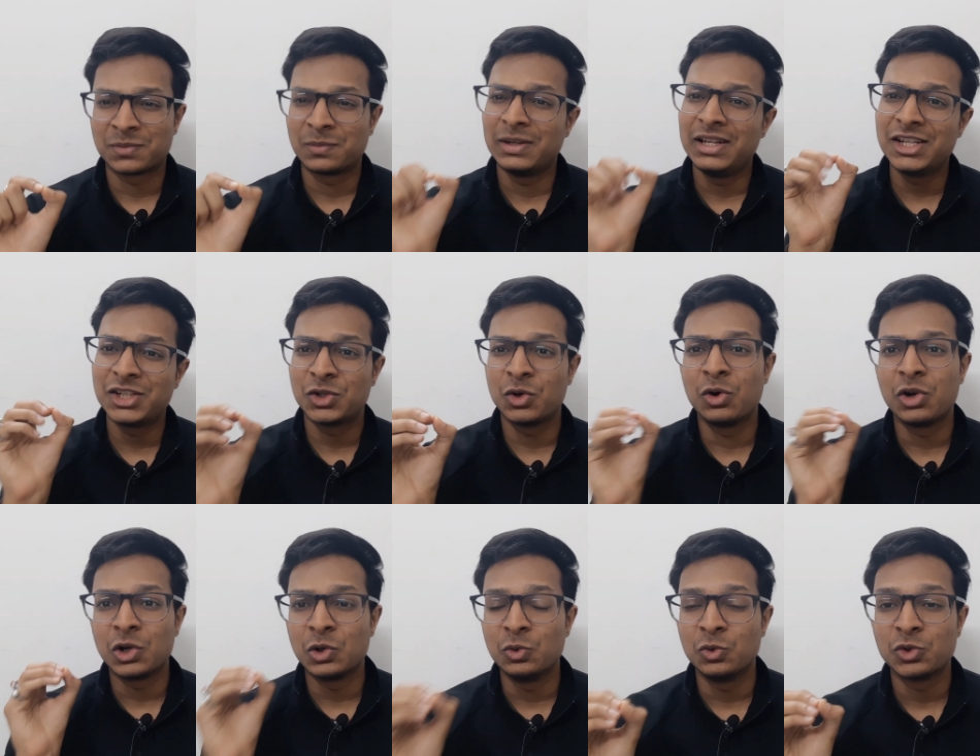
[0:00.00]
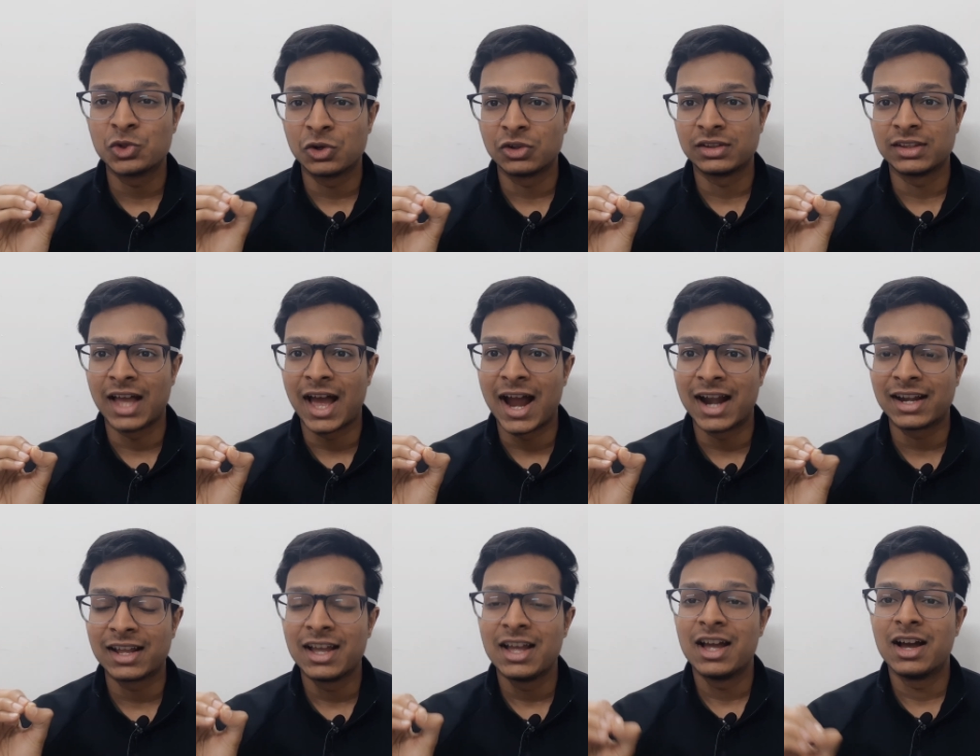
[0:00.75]
Please don't lose on
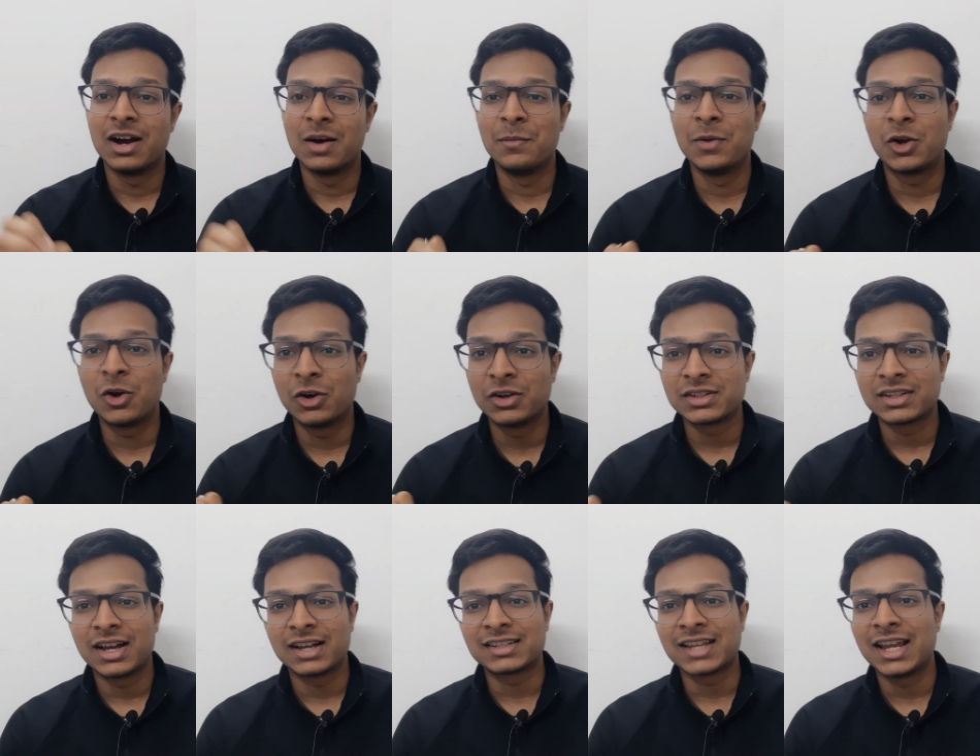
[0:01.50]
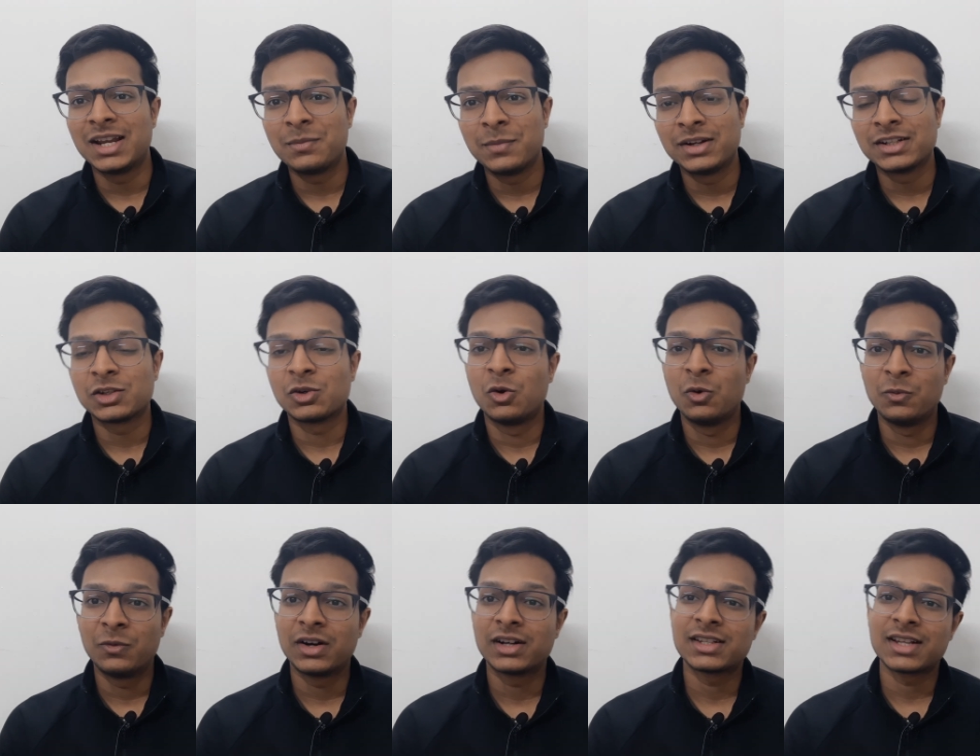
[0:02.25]
that because assignments and
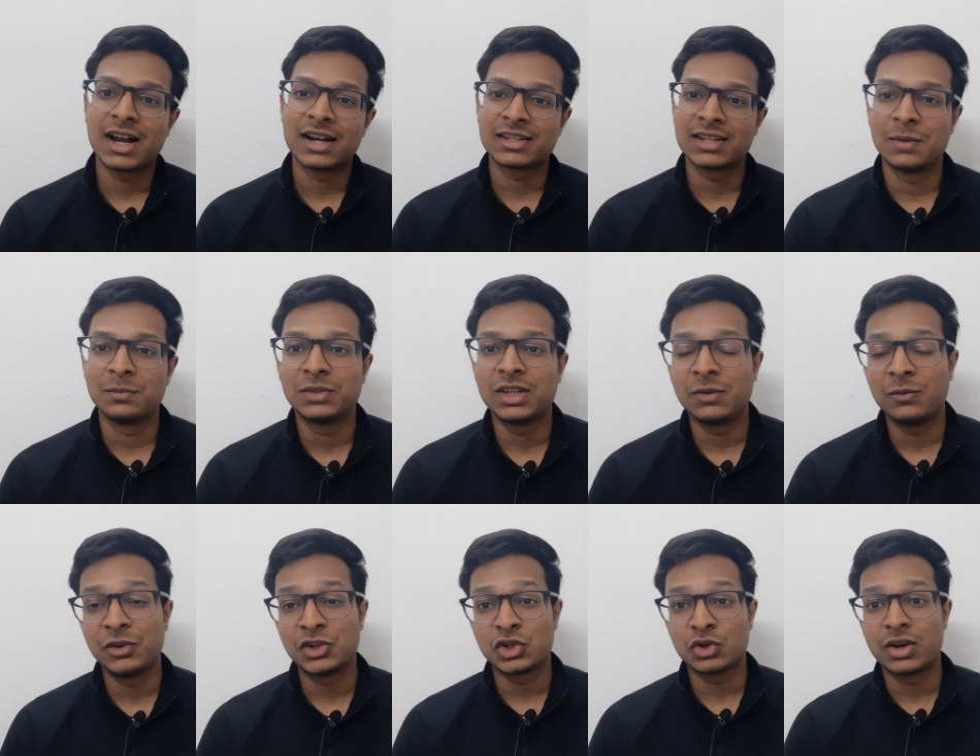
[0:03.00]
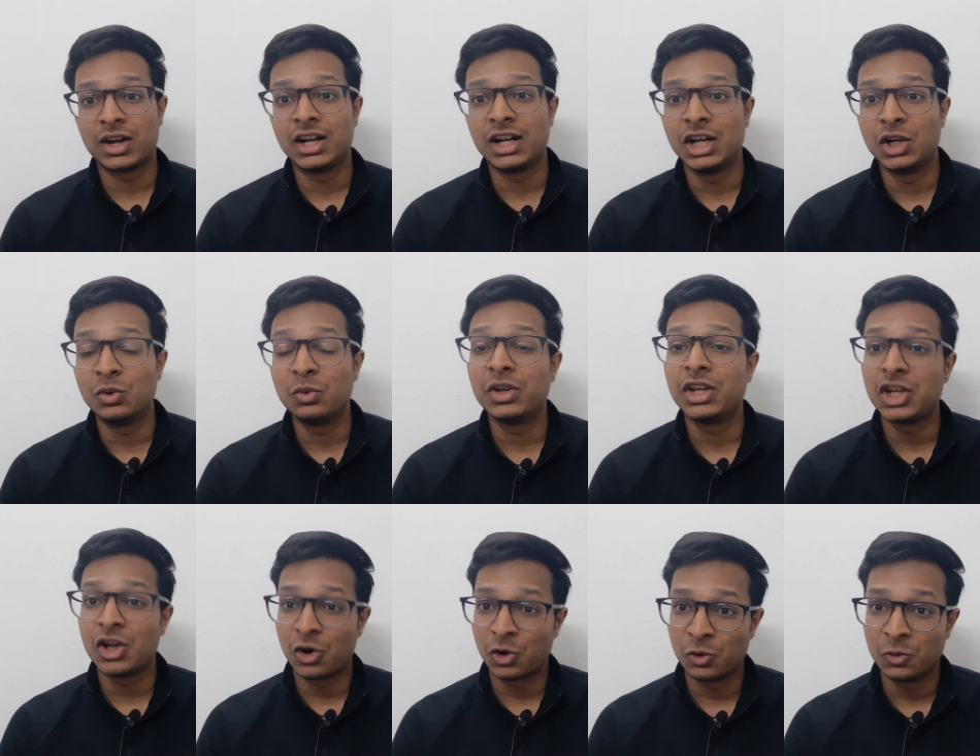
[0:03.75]
homeworks are something which you can do
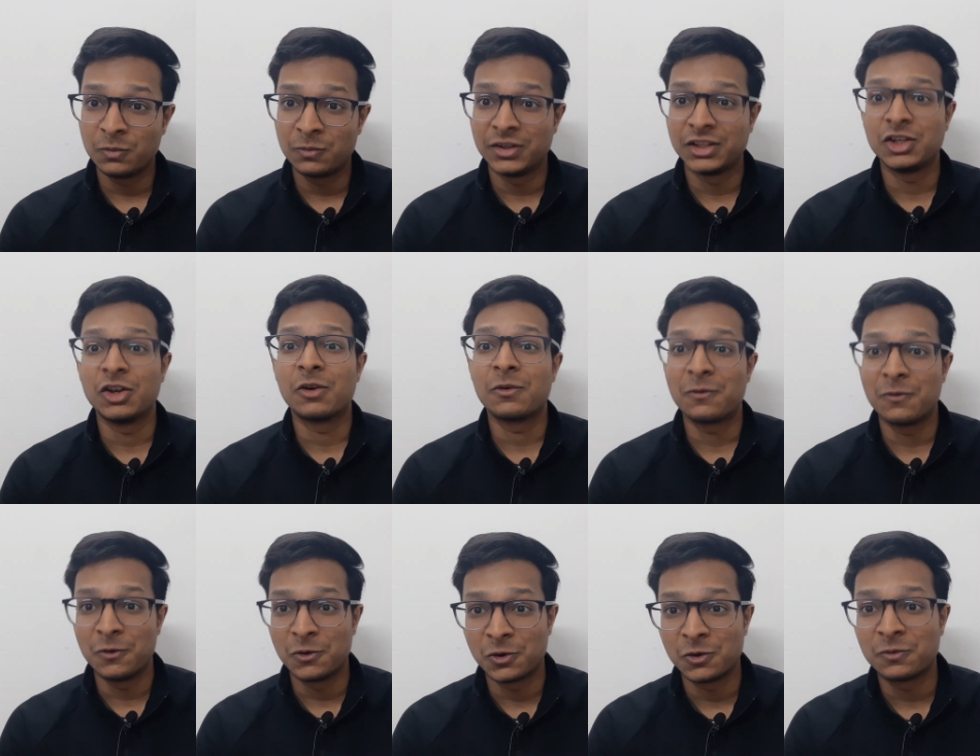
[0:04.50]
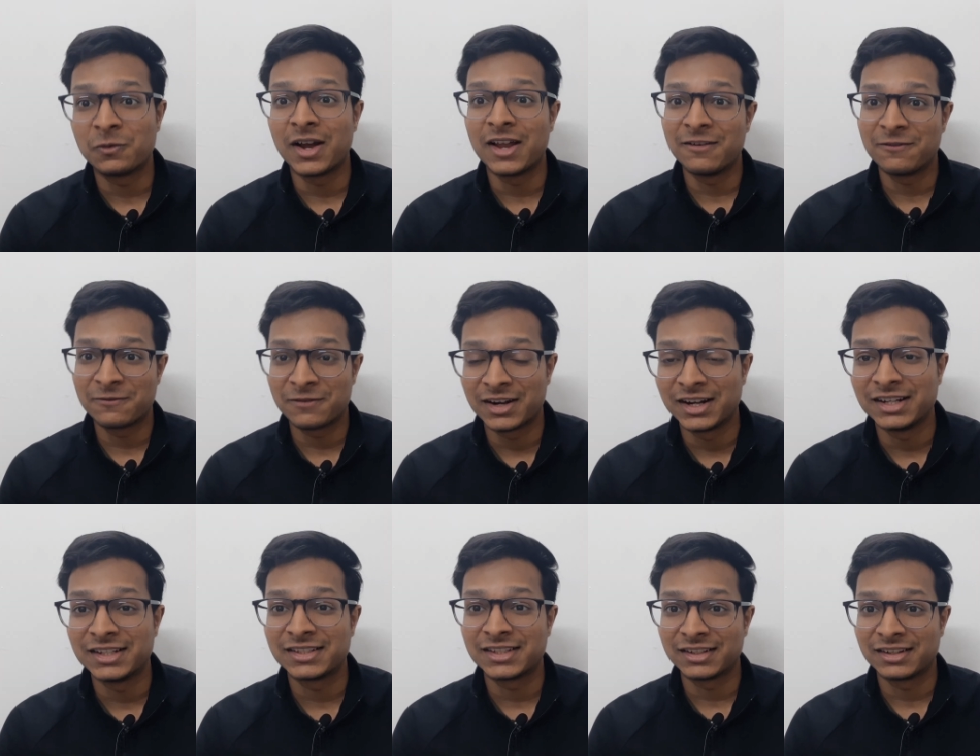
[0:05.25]
in your room with your 4 to 5
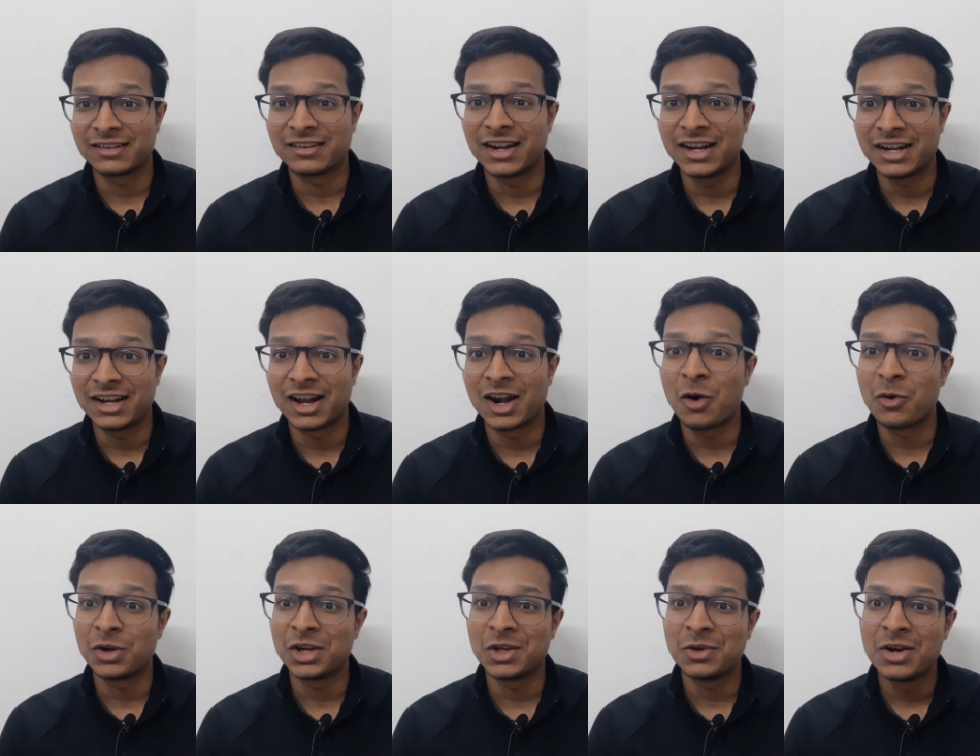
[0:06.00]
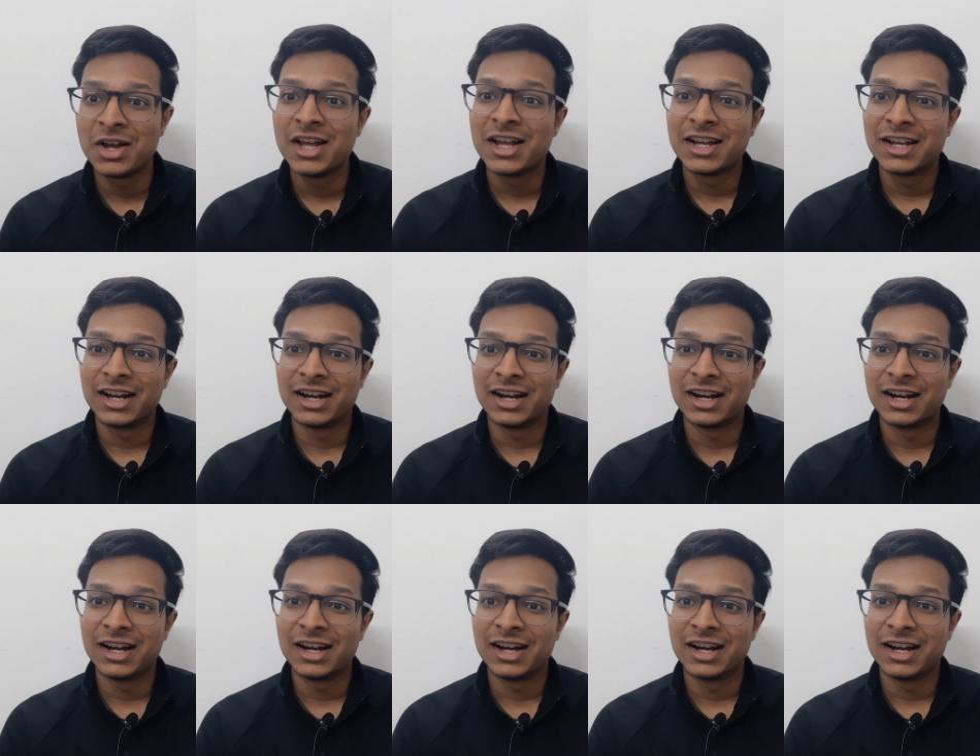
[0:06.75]
friends right around you.